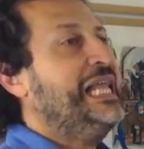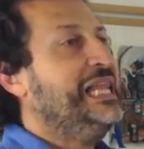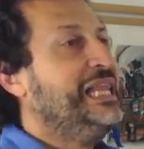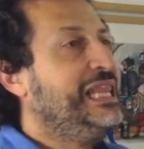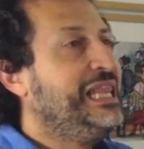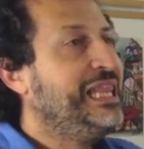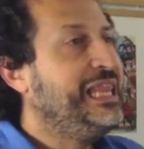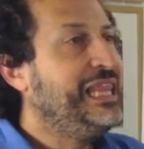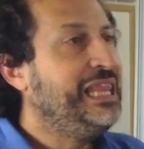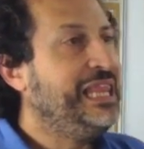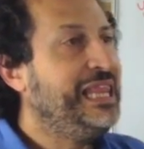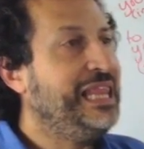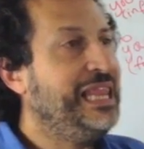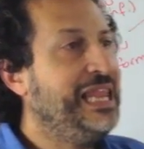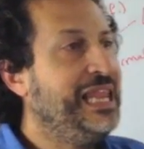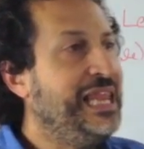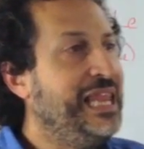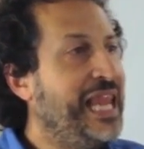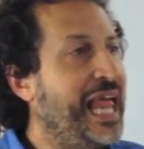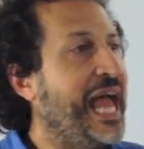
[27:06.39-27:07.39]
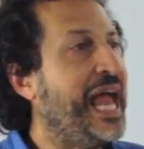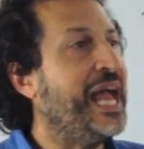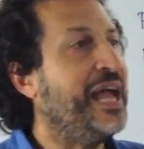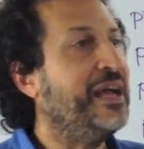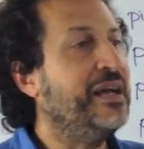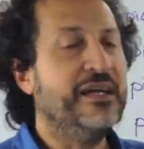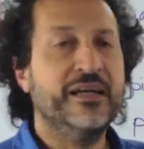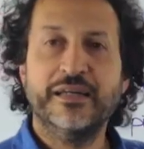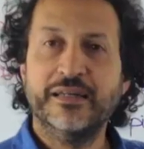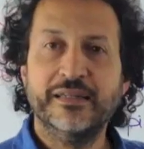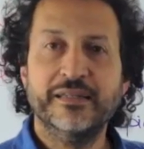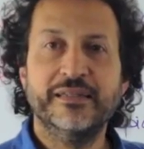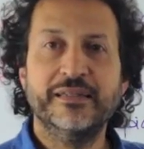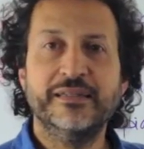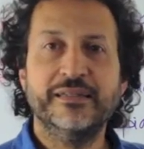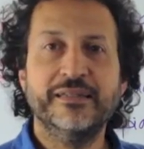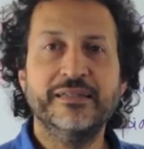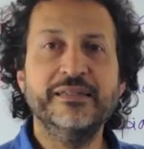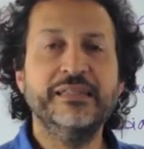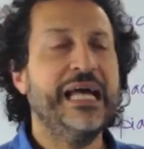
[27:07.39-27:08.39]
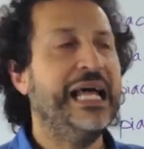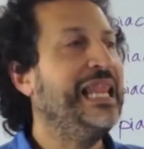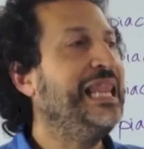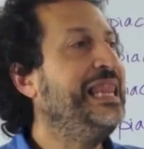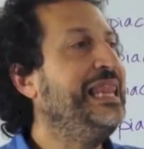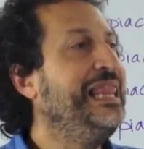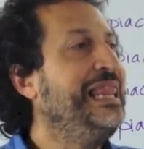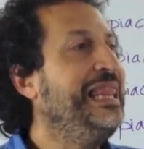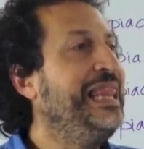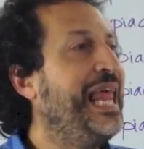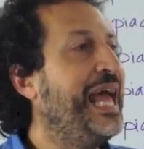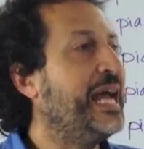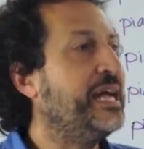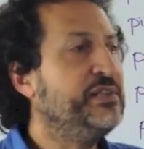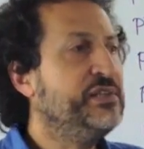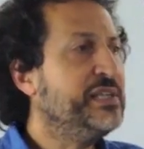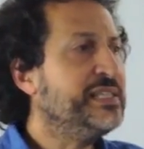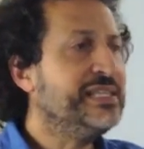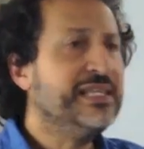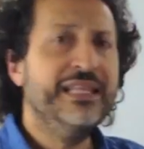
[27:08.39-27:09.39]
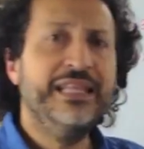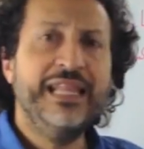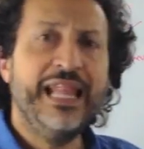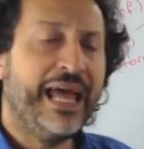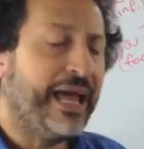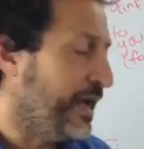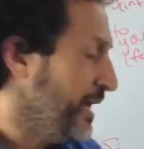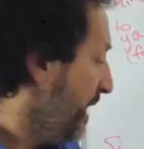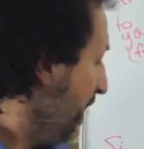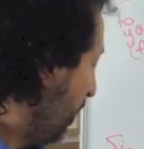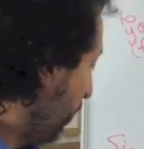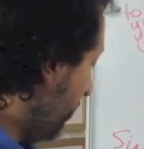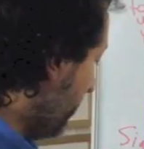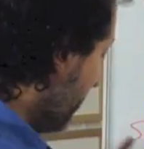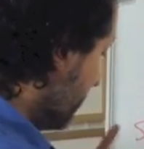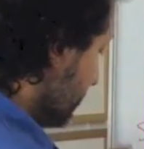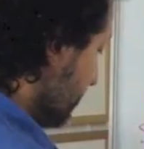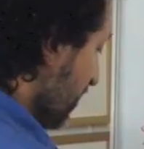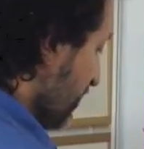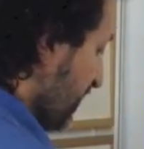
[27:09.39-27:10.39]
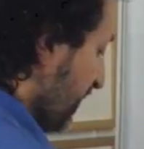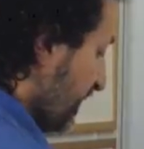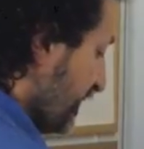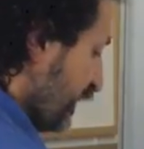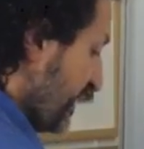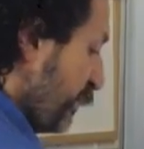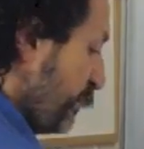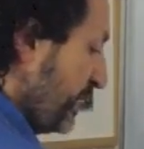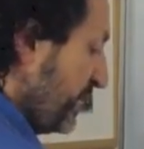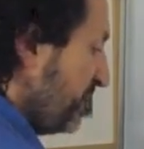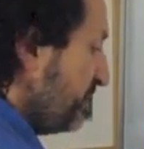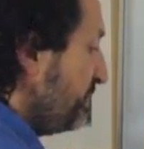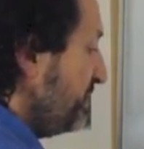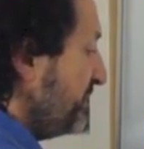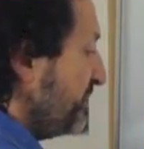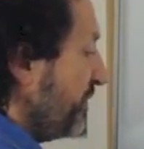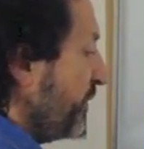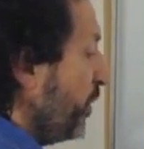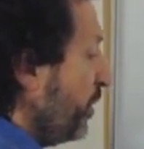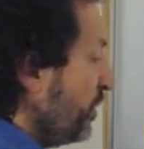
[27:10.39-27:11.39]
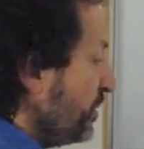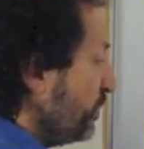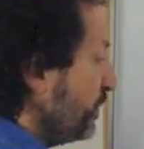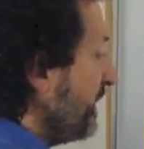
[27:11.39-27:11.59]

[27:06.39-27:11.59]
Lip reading: Le. Le, just le. We had something similar before.